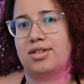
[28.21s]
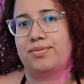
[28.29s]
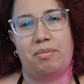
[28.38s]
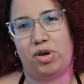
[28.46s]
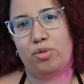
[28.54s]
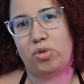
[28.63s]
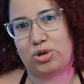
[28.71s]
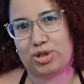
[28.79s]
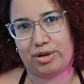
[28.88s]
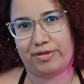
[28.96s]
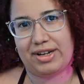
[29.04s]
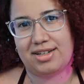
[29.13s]
I built most
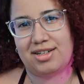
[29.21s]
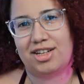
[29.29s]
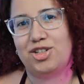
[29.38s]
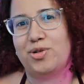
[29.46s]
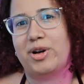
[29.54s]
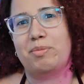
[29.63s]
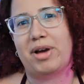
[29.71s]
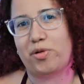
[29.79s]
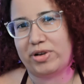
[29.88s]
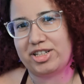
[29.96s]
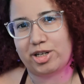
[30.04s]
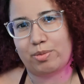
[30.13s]
of it during my
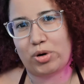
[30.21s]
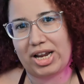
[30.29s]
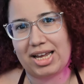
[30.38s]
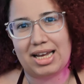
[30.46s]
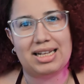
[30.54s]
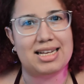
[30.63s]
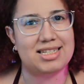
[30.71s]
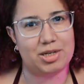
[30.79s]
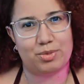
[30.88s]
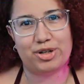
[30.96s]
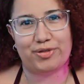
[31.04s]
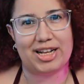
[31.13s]
winter break in
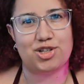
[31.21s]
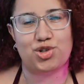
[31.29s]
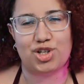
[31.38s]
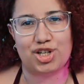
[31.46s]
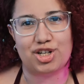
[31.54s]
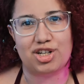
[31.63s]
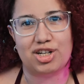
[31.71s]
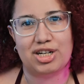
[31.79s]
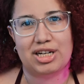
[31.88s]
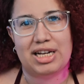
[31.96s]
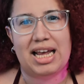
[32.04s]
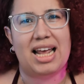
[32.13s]
December of last year,
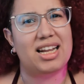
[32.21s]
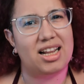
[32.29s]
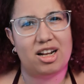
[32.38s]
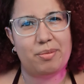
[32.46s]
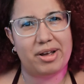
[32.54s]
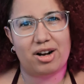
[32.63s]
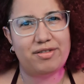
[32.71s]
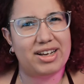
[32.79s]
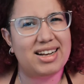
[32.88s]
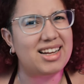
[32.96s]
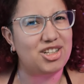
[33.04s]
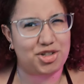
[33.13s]
and a little bit of
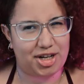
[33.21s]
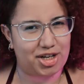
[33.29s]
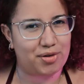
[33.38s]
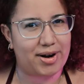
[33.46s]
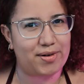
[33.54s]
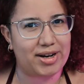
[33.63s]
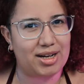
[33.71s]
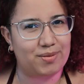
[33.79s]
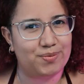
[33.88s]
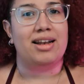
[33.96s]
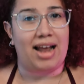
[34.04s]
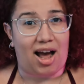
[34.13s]
it in January.
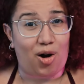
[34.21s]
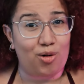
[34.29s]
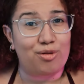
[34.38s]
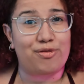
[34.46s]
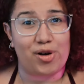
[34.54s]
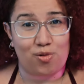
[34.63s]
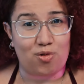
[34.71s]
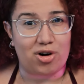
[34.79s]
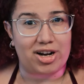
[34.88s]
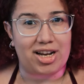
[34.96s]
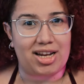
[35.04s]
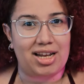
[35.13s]
Now, fair
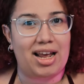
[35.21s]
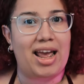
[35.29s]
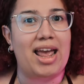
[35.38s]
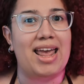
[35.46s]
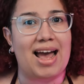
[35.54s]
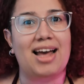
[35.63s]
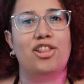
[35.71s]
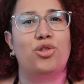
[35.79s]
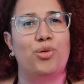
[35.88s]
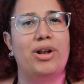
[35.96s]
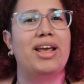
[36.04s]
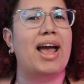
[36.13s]
warning, AI
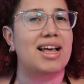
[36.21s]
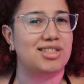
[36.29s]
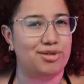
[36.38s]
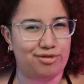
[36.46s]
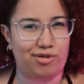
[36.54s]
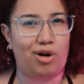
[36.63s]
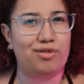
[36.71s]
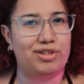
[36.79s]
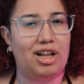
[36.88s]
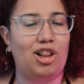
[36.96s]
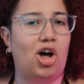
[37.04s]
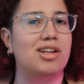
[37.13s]
tooling has evolved
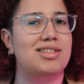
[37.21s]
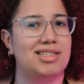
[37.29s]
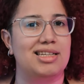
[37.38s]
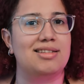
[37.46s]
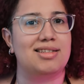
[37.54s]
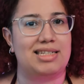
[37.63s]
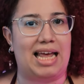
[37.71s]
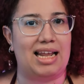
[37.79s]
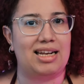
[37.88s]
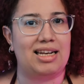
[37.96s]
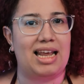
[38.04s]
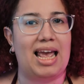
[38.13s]
a lot since
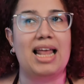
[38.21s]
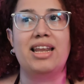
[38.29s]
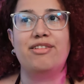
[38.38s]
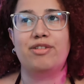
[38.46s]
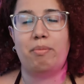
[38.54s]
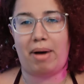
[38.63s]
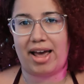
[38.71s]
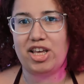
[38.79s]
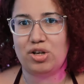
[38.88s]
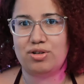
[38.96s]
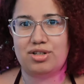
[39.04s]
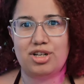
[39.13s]
then. And even my
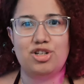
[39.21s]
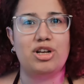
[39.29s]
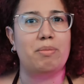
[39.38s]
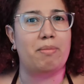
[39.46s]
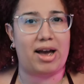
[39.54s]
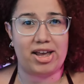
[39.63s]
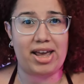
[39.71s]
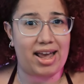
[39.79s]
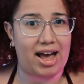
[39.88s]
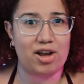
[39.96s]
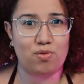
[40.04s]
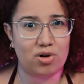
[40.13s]
usage and my
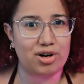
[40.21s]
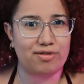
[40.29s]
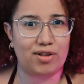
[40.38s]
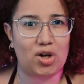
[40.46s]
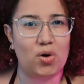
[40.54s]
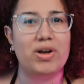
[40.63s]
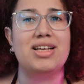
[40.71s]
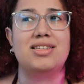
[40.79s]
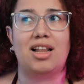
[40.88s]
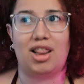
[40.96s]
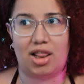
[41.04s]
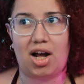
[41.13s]
AI workflow is
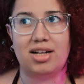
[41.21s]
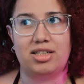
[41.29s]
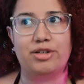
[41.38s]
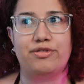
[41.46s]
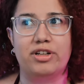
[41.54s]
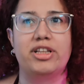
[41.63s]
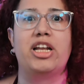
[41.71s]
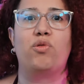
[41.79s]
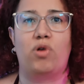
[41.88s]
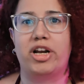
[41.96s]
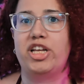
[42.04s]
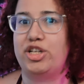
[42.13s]
a lot different than
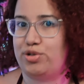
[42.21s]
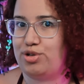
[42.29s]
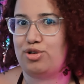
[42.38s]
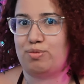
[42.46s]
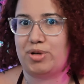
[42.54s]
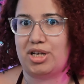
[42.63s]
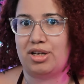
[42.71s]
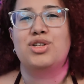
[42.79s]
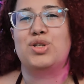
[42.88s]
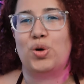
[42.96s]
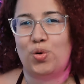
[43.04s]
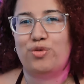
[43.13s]
what it used to be.
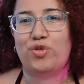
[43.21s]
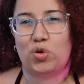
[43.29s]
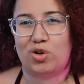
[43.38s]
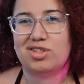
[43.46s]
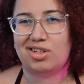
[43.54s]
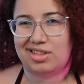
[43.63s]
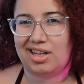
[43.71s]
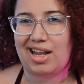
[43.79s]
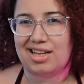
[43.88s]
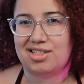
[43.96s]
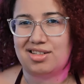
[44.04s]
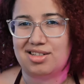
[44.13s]
So focus on the
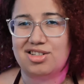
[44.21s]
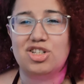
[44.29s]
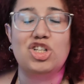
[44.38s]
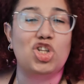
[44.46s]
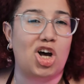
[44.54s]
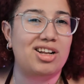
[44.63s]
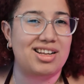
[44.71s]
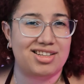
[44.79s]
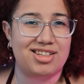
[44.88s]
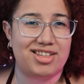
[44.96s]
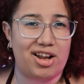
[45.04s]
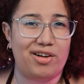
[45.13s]
lessons, not
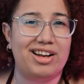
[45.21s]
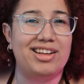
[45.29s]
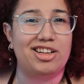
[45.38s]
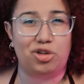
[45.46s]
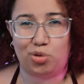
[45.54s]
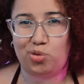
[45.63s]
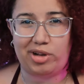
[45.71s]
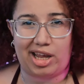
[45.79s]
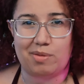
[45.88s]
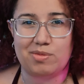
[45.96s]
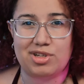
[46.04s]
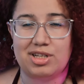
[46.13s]
necessarily the tool
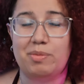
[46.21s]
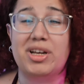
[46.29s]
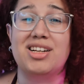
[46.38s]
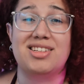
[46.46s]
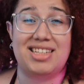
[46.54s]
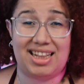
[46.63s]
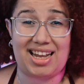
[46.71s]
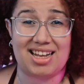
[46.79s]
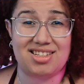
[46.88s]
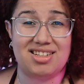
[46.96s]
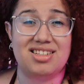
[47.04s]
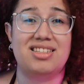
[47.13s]
names, because the
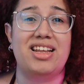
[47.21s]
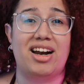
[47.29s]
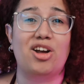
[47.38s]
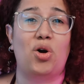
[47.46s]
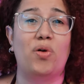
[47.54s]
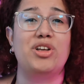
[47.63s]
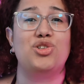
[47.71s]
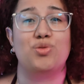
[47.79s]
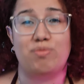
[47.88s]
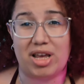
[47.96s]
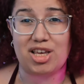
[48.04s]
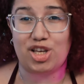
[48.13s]
lessons that are going to
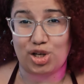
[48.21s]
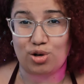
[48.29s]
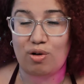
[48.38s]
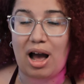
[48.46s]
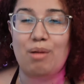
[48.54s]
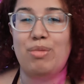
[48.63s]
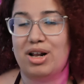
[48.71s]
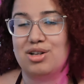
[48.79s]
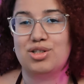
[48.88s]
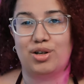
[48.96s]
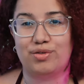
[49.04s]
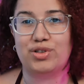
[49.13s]
make you a better
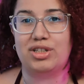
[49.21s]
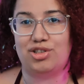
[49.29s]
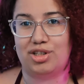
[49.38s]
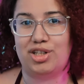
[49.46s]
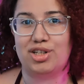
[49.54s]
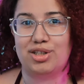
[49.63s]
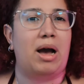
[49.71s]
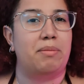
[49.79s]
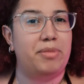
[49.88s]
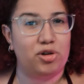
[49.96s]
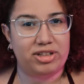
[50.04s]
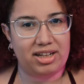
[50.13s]
software engineer. By
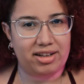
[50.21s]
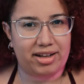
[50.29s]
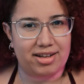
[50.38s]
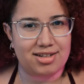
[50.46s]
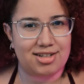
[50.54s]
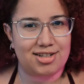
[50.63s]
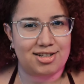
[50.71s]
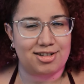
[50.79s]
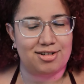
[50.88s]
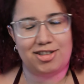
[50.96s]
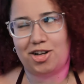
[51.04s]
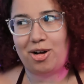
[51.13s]
building this,
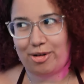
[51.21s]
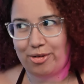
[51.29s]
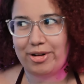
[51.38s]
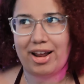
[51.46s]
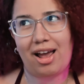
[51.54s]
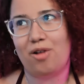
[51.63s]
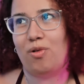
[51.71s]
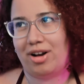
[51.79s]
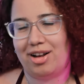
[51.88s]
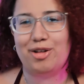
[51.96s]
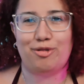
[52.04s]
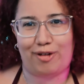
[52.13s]
not only I
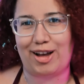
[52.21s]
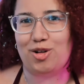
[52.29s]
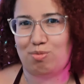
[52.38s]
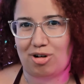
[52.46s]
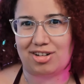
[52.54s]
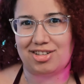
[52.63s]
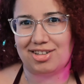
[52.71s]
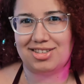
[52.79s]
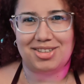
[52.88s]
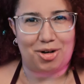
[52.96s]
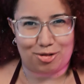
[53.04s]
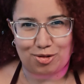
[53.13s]
wanted the final product,
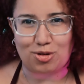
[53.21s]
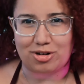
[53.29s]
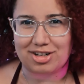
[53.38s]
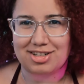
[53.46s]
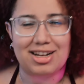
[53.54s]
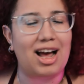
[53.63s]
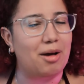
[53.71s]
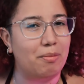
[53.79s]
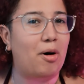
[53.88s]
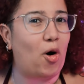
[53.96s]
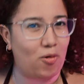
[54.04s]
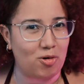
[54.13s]
of course, I'm
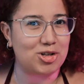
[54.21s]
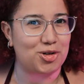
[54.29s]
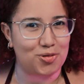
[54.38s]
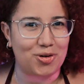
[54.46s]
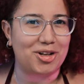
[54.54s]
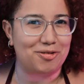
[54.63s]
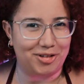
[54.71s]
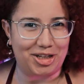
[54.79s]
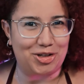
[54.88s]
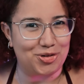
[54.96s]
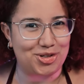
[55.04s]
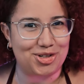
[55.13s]
also one of the
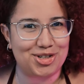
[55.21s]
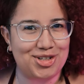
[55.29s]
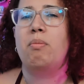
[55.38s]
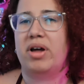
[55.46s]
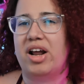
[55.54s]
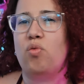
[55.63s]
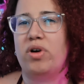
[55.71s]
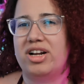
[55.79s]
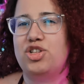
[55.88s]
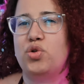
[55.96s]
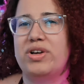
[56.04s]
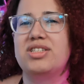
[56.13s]
users, but I
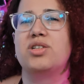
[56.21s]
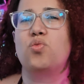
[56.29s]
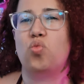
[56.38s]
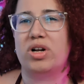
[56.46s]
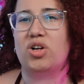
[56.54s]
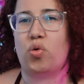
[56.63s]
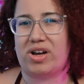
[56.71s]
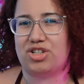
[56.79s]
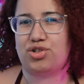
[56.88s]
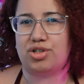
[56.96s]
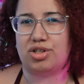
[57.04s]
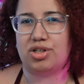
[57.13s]
wanted to answer one
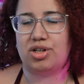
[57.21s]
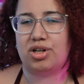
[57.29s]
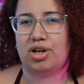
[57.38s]
question.